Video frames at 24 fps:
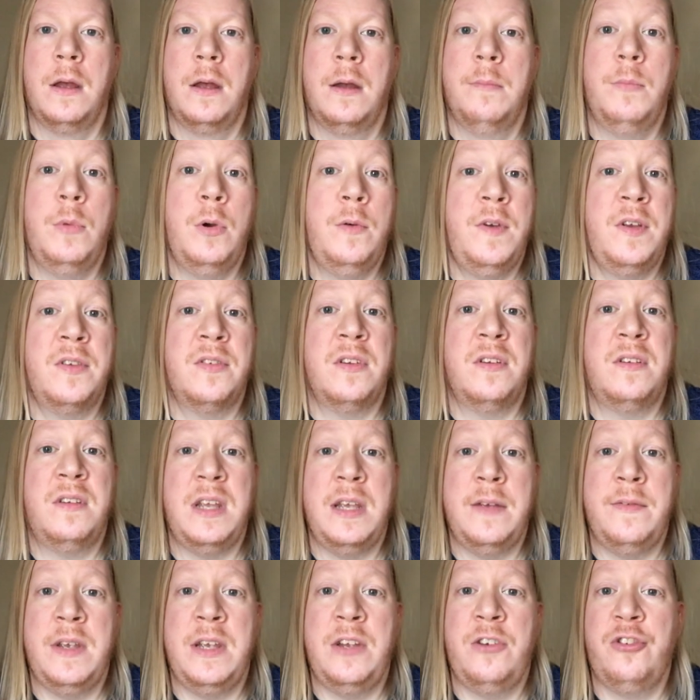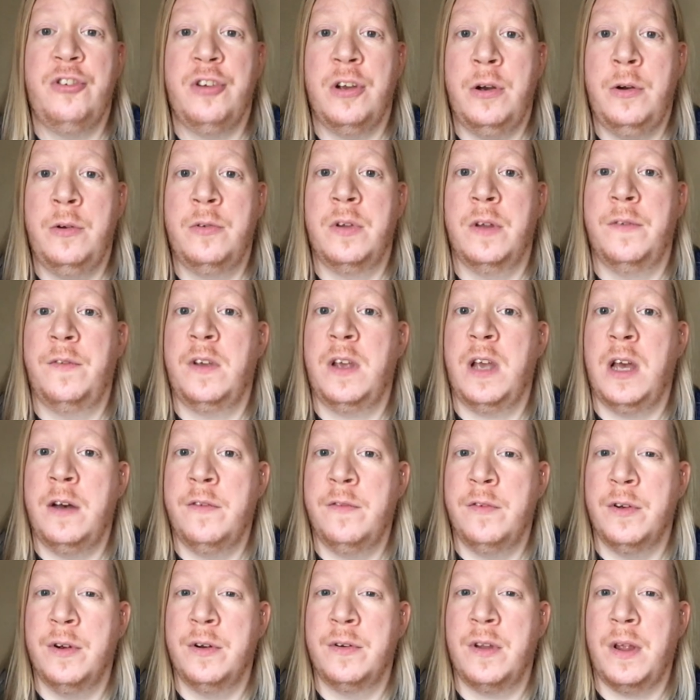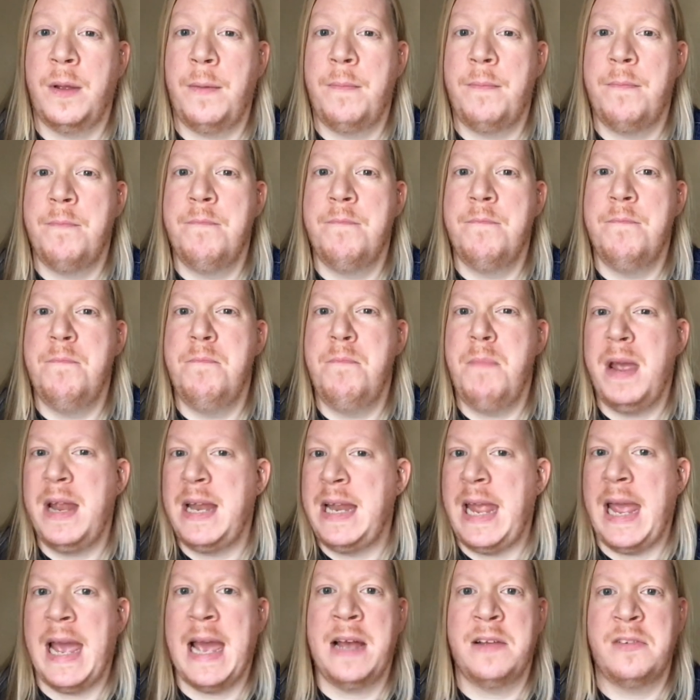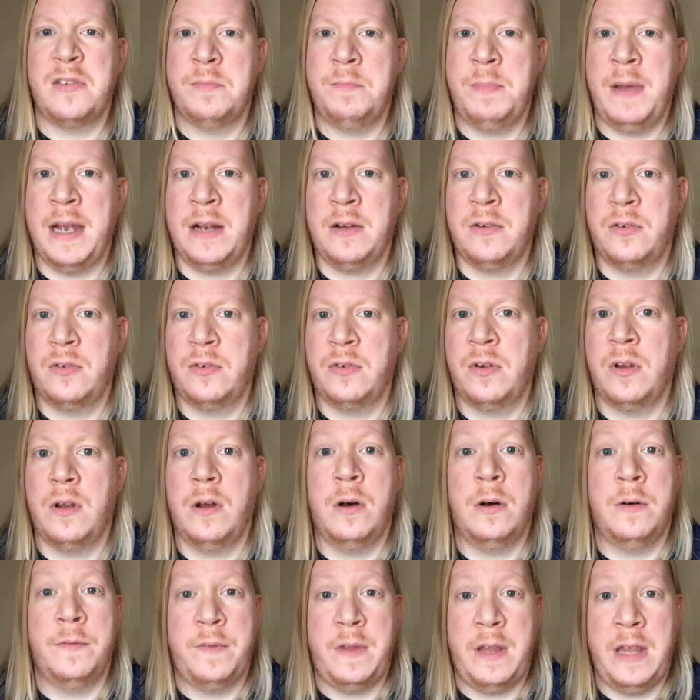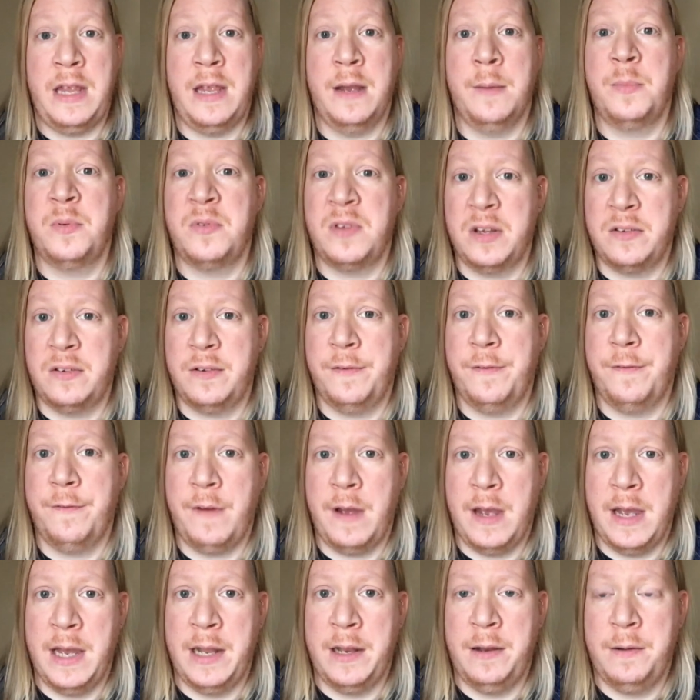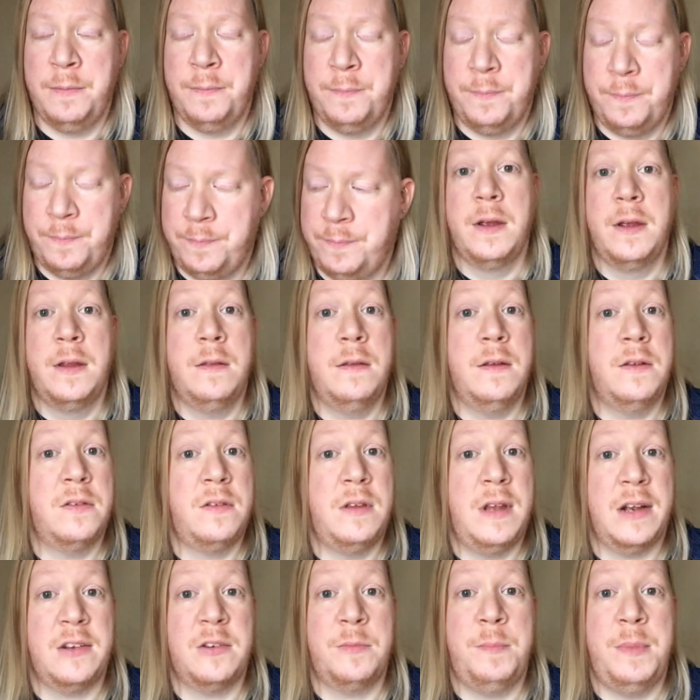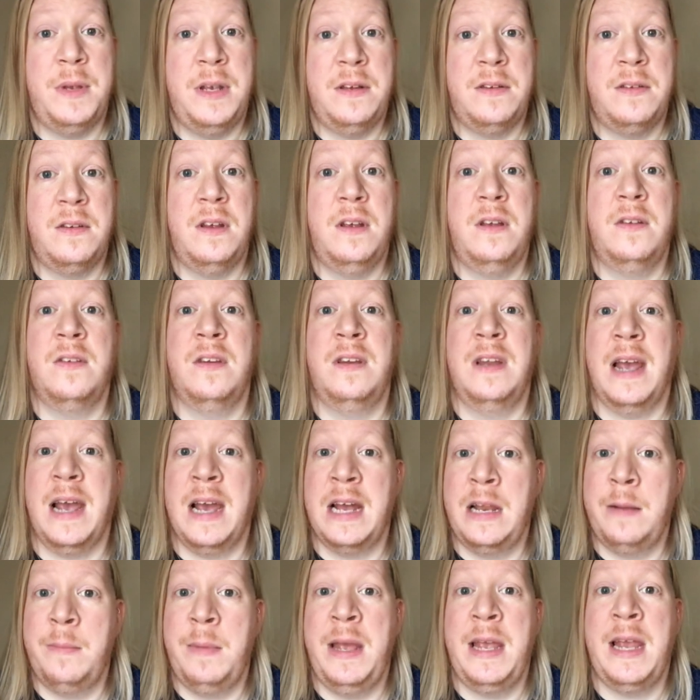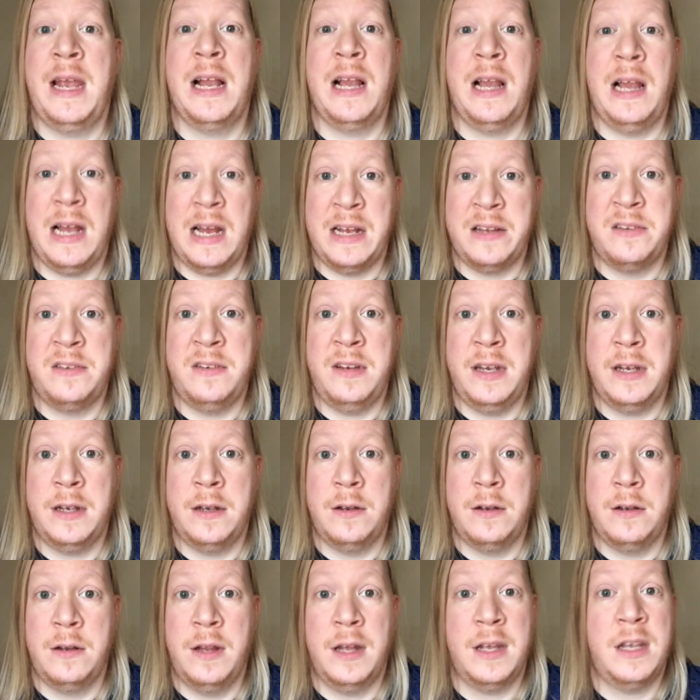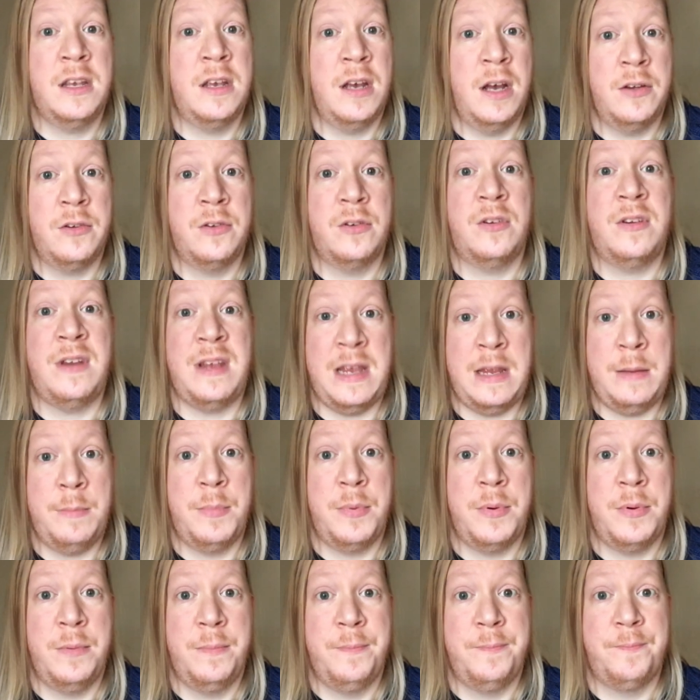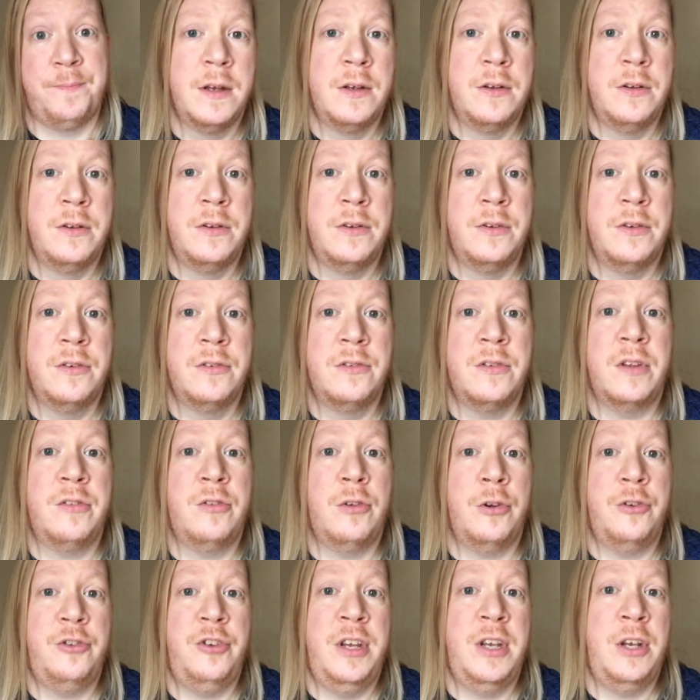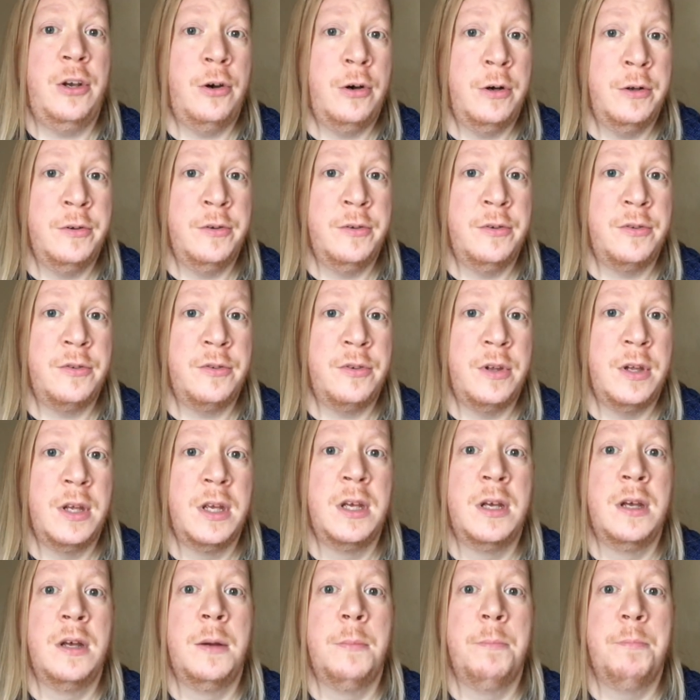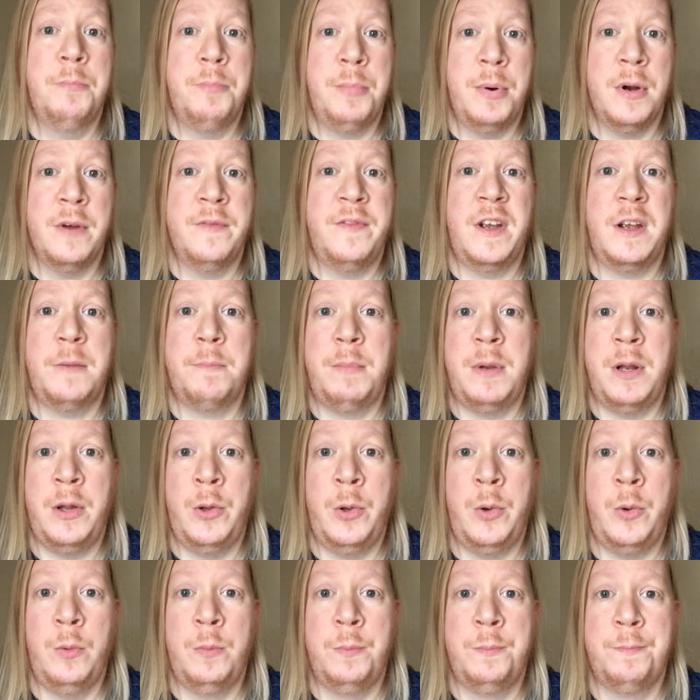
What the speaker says: Movies and TV shows have covered many aspects of the obsessive fan. This next piece is an anime classic that cuts deep. Satoshi Kon's Perfect Blue.